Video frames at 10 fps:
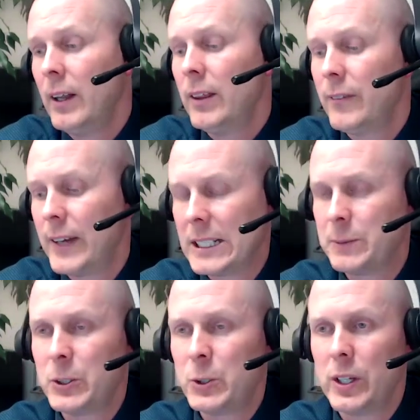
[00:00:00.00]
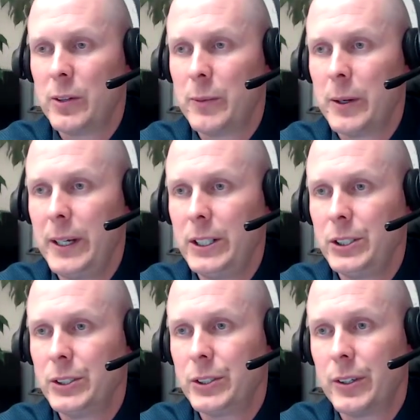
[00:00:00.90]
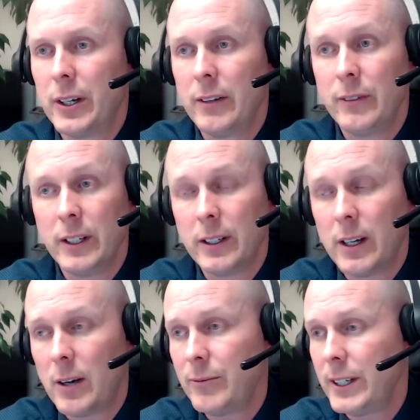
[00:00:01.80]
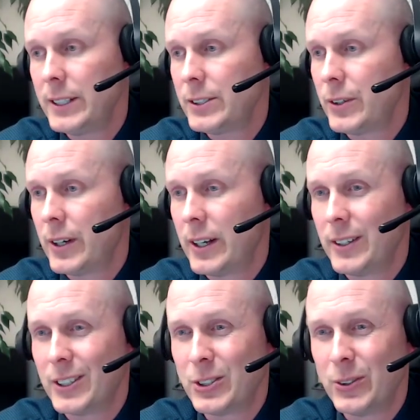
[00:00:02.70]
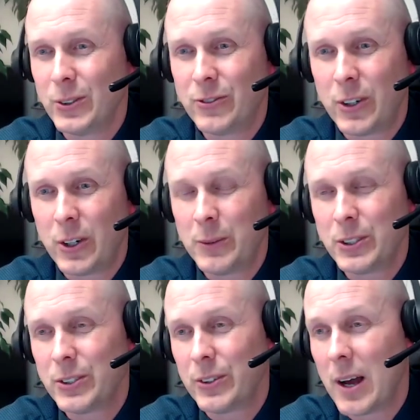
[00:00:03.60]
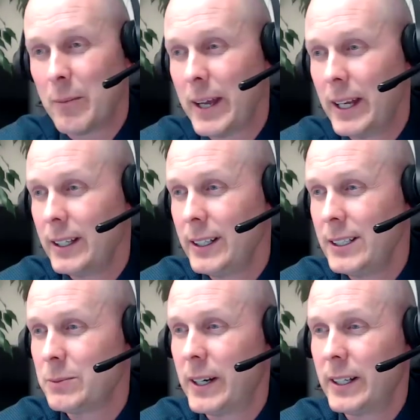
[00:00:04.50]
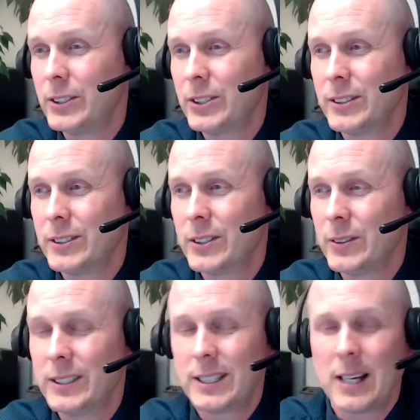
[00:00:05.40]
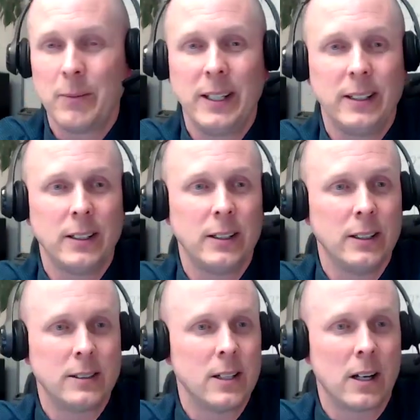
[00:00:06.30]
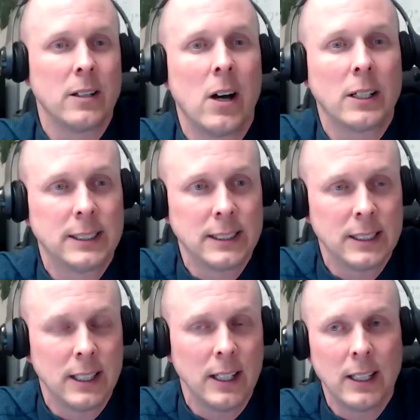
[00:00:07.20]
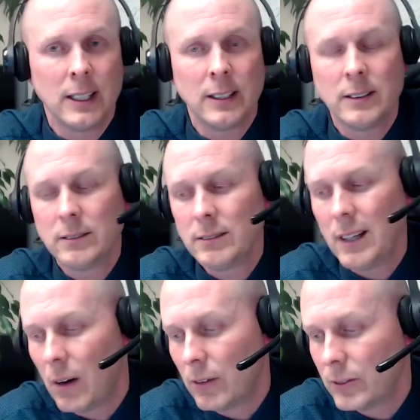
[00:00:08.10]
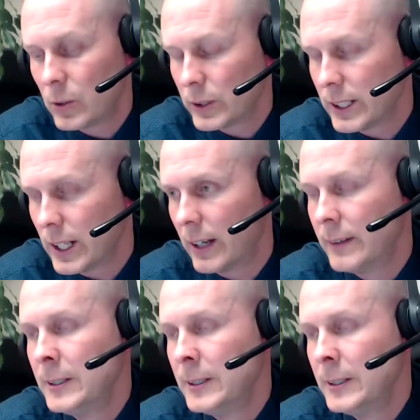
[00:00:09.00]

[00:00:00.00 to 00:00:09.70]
the vast majority of my patients are not Vietnam vets, they're not industrial farmers, they're not manganese miners. And so does that mean that it's not a toxicity thing? No, of course not.